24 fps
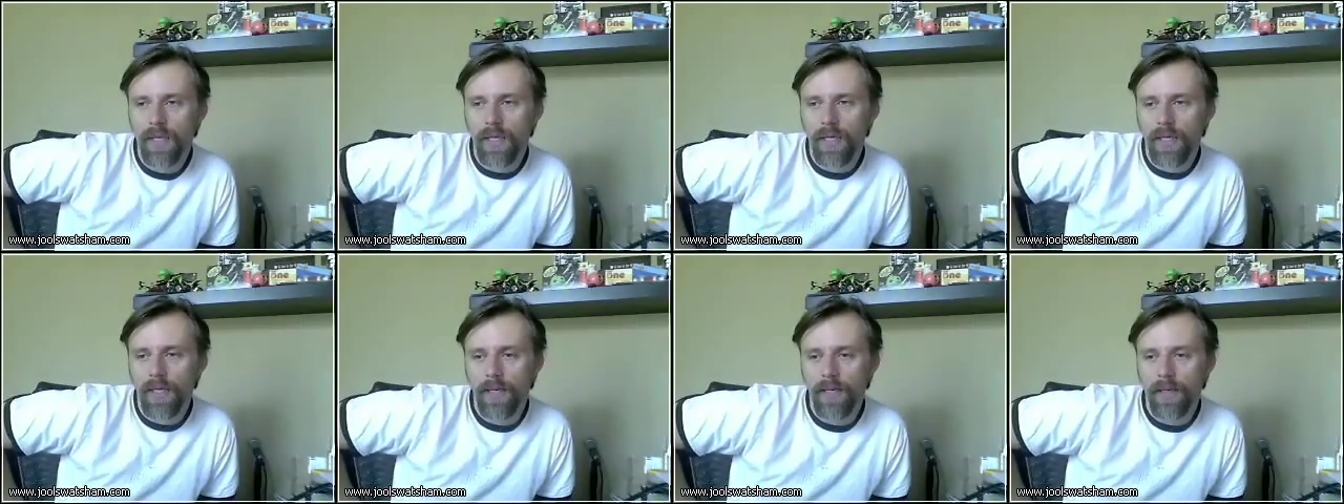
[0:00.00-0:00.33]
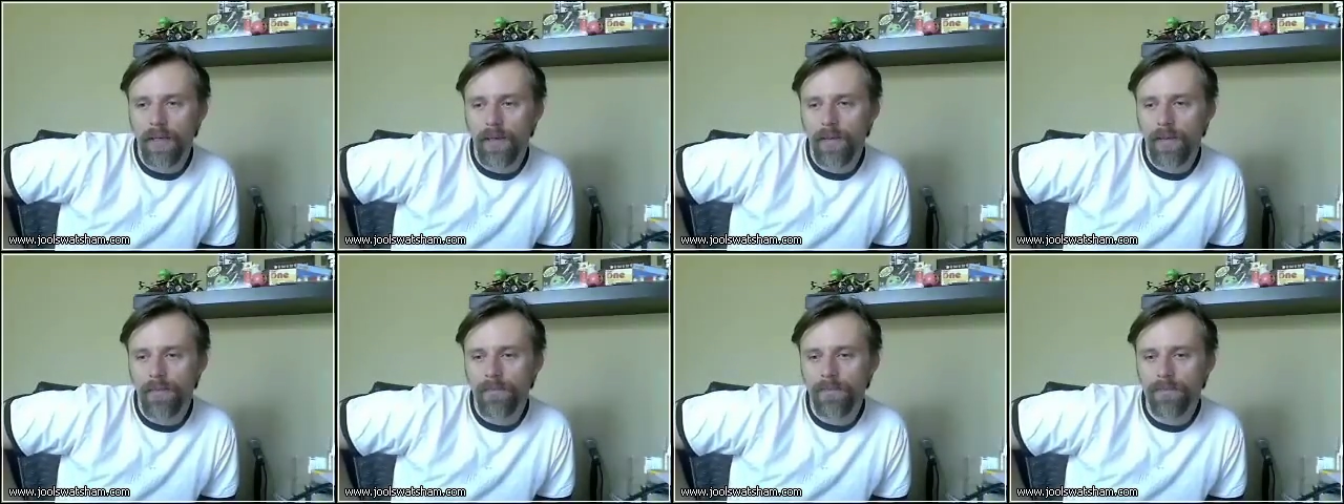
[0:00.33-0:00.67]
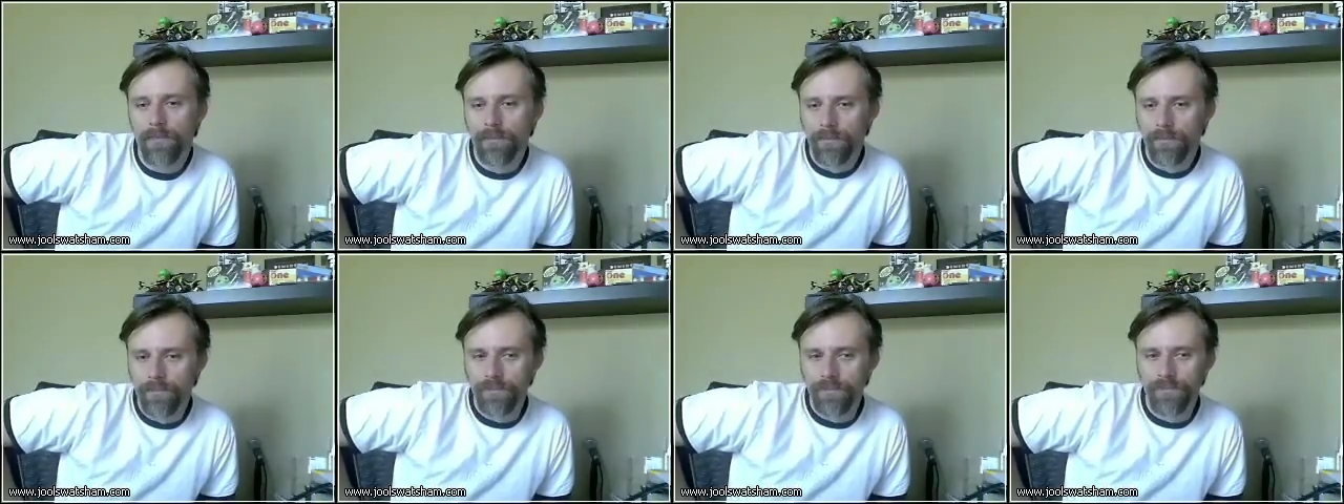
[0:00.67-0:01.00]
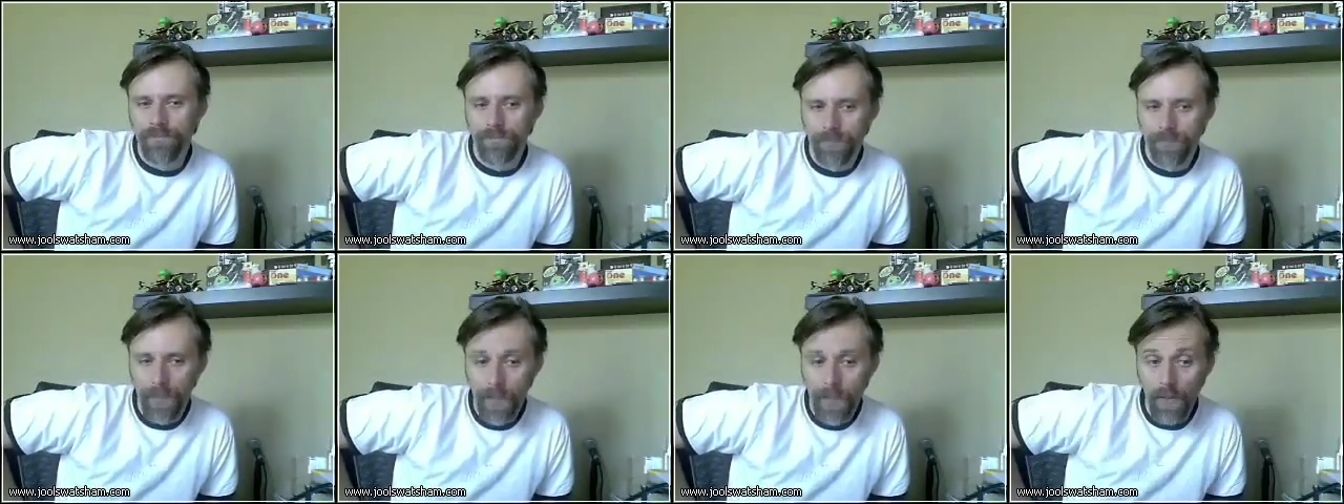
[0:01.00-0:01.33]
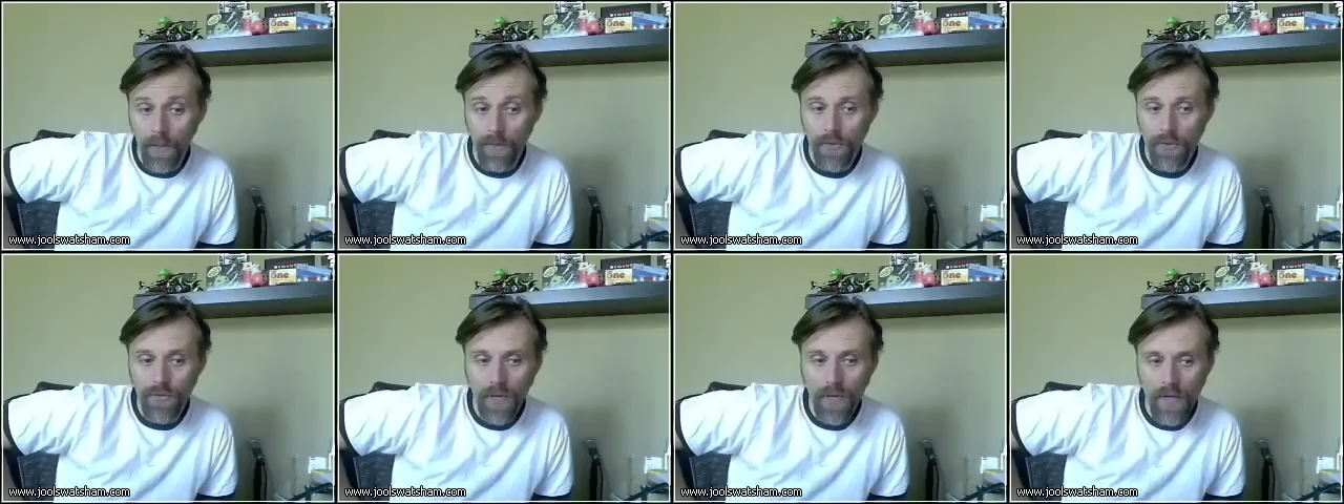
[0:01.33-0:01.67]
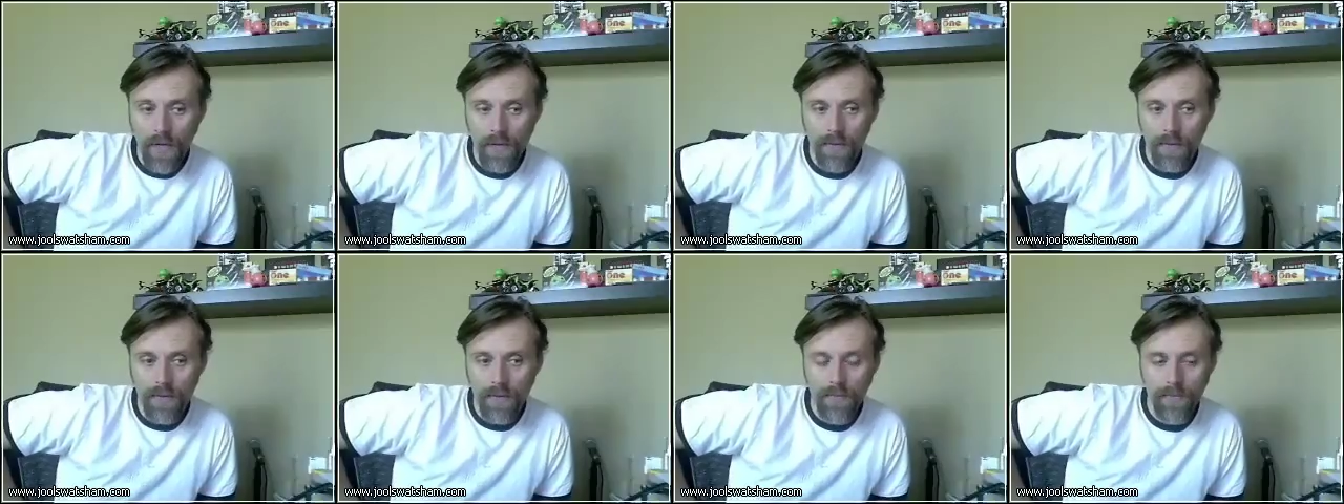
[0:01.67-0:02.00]
you know, and
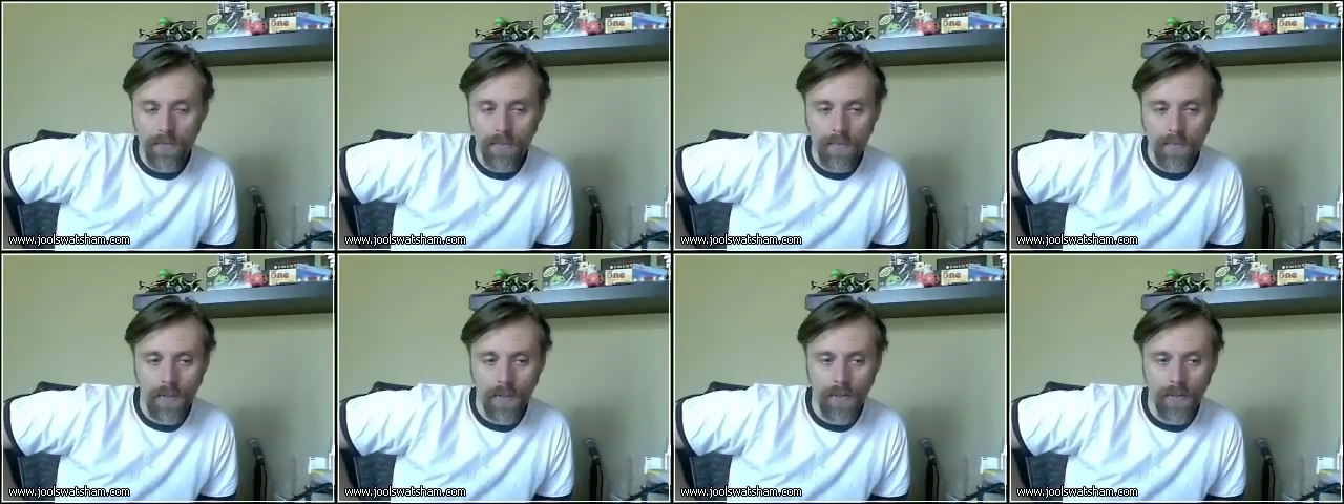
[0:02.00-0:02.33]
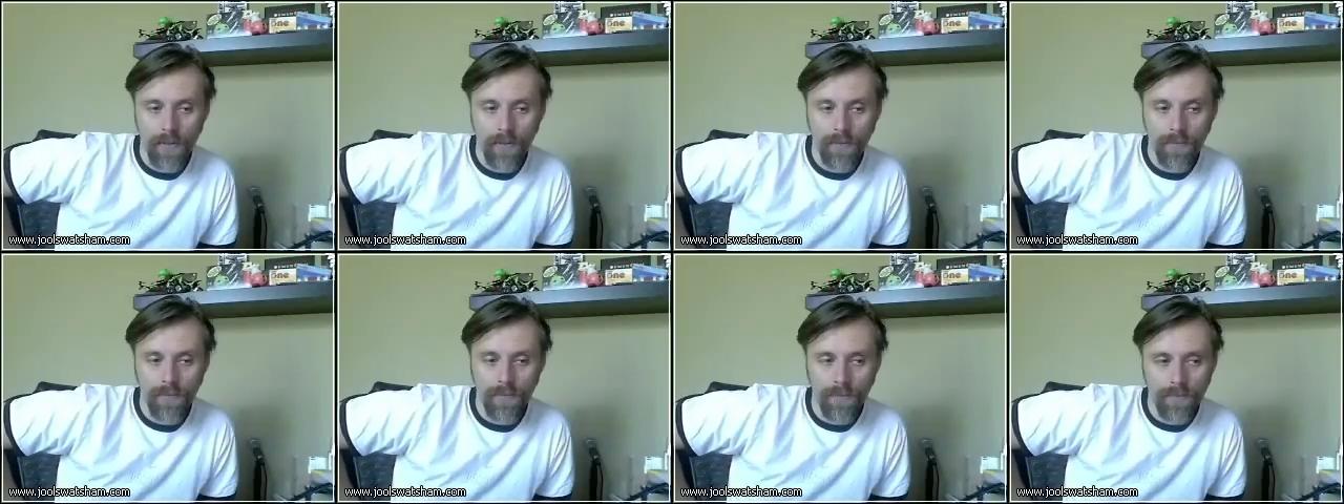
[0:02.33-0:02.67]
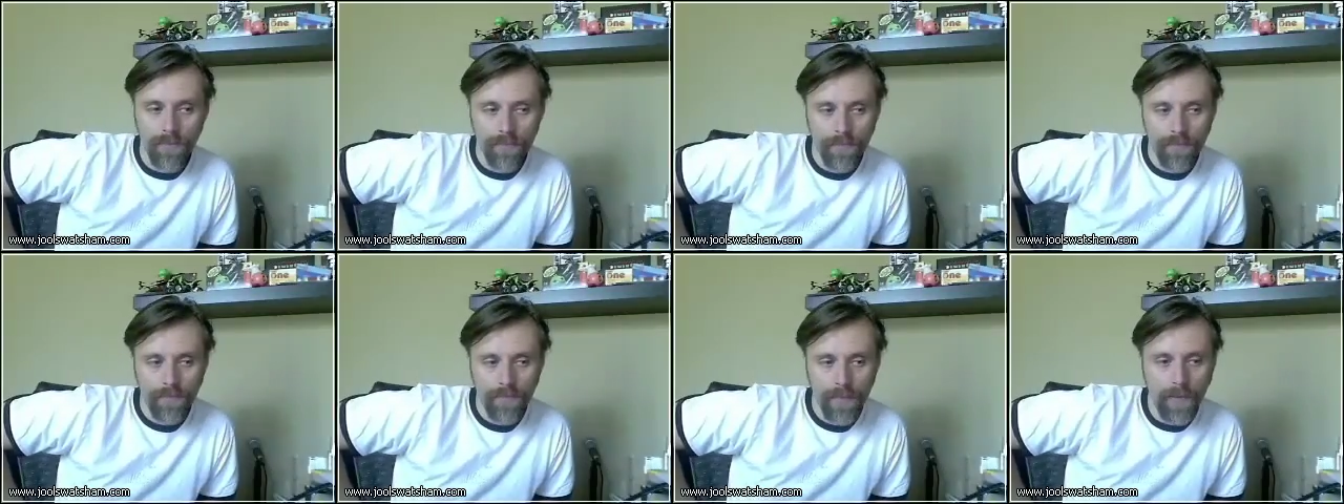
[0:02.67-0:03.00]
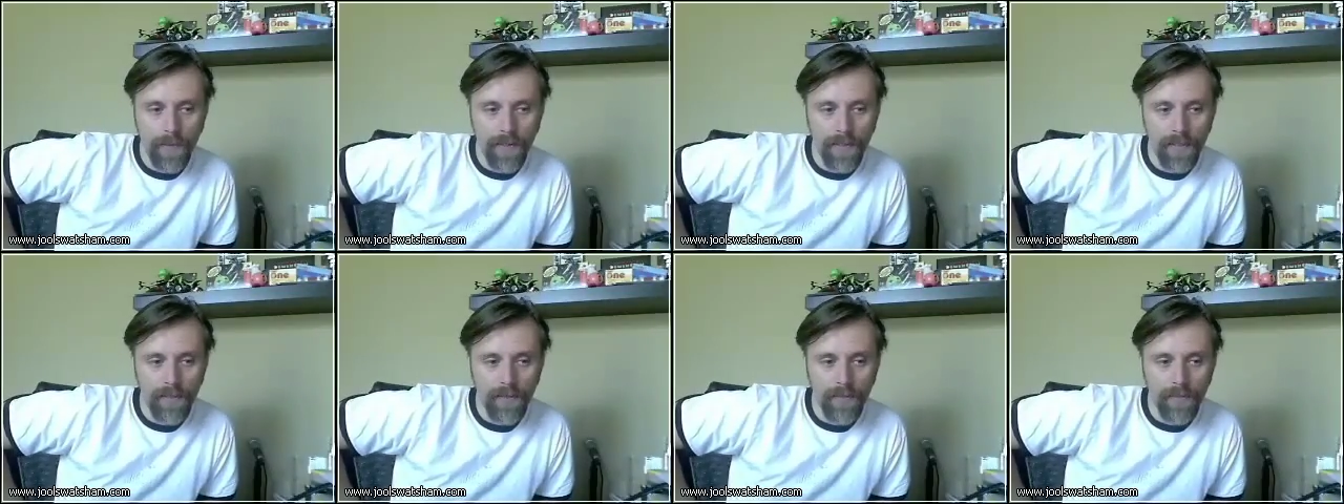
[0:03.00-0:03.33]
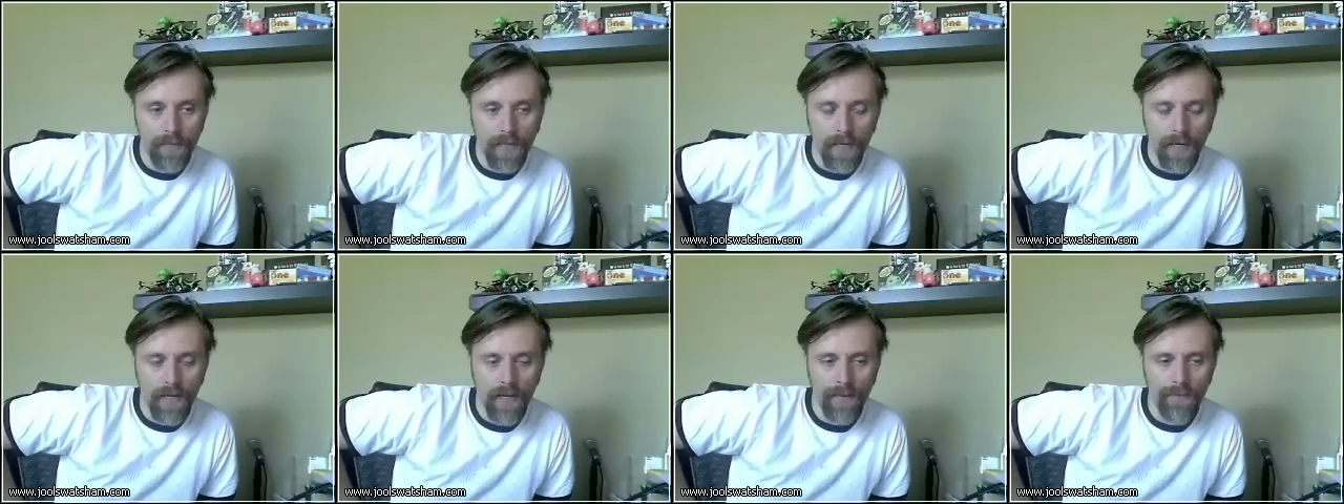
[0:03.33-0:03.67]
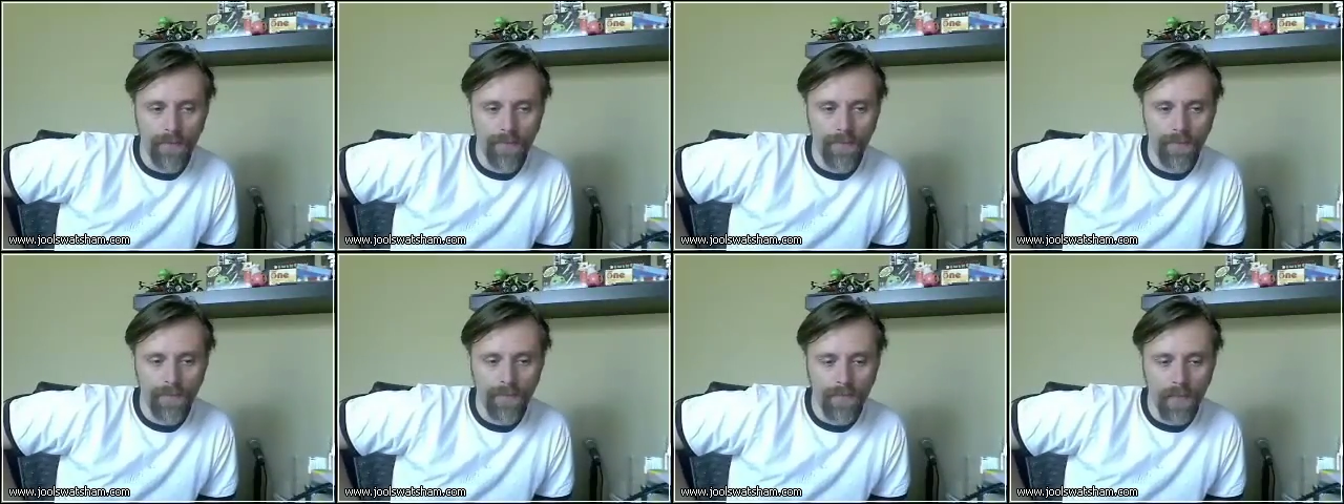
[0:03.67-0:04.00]
trying to spend some
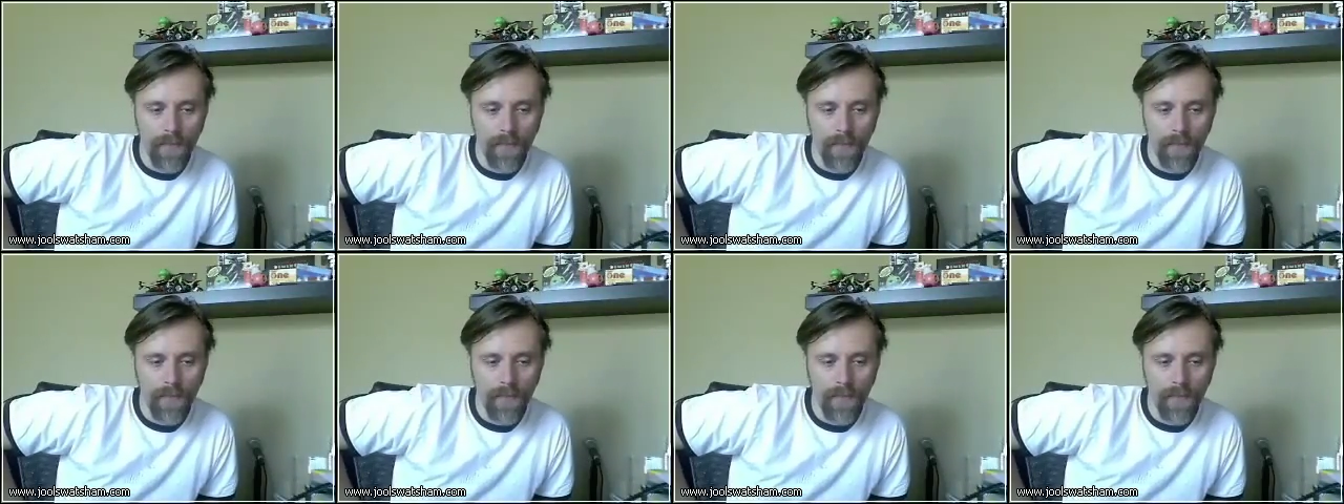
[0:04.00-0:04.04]
time,